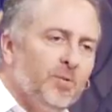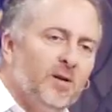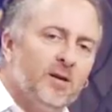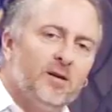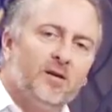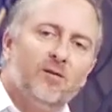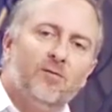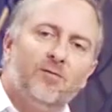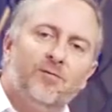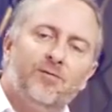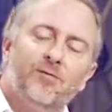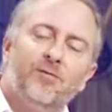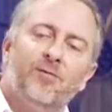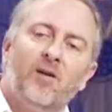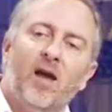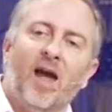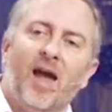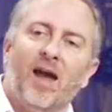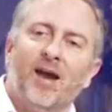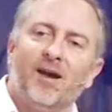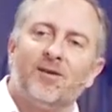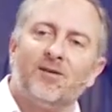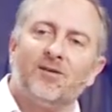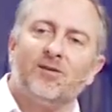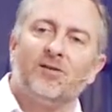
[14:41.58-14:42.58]
big
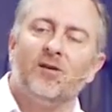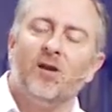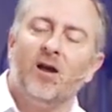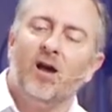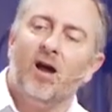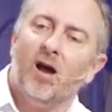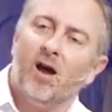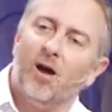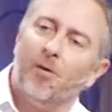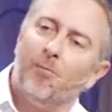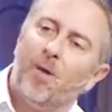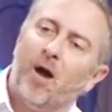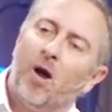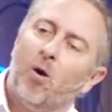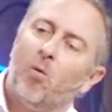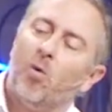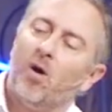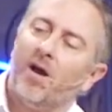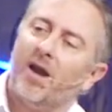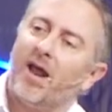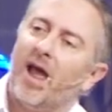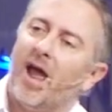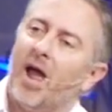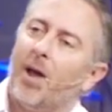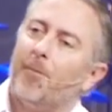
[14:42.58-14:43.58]
effect about
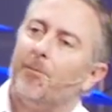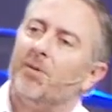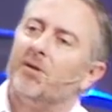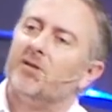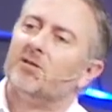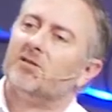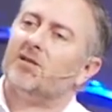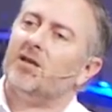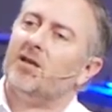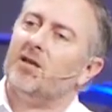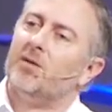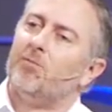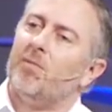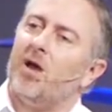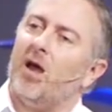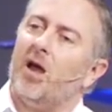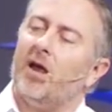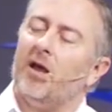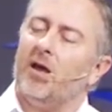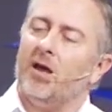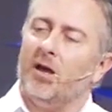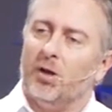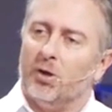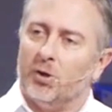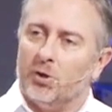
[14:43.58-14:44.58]
what happens in
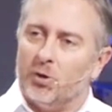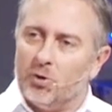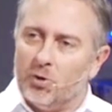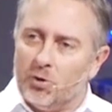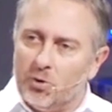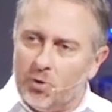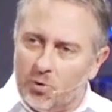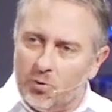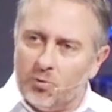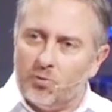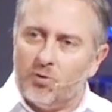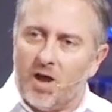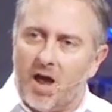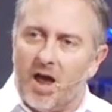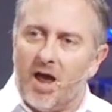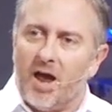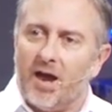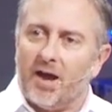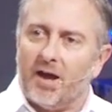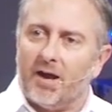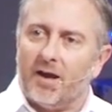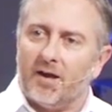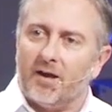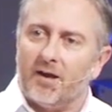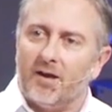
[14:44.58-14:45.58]
my new
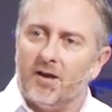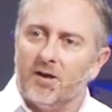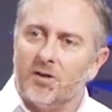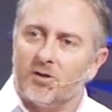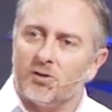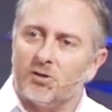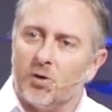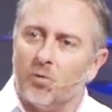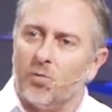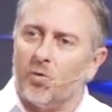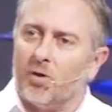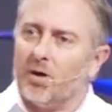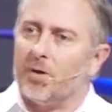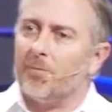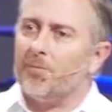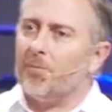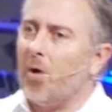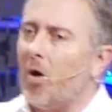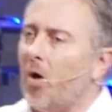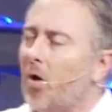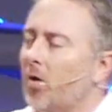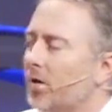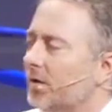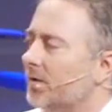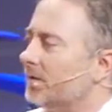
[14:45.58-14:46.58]
day. So, what did
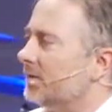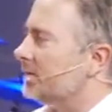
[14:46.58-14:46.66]
Paul